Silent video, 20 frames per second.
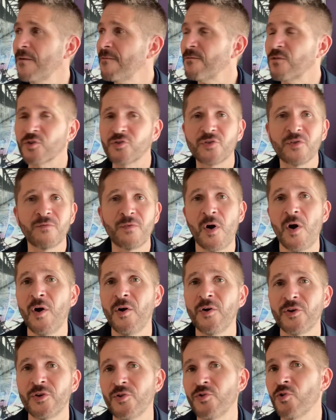First of
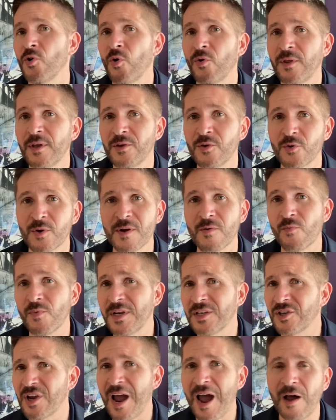all, you know that you can
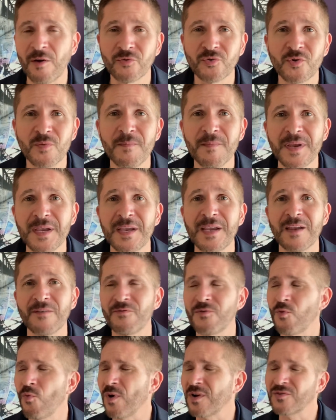reach out to me if
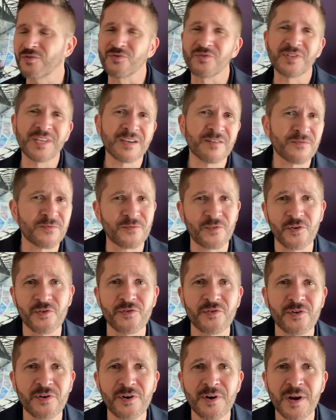you want to dig
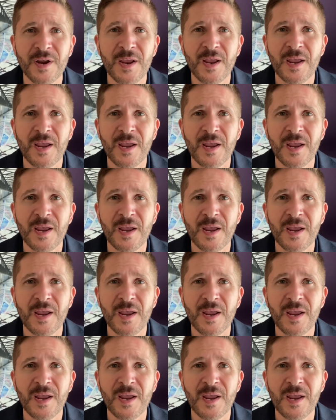further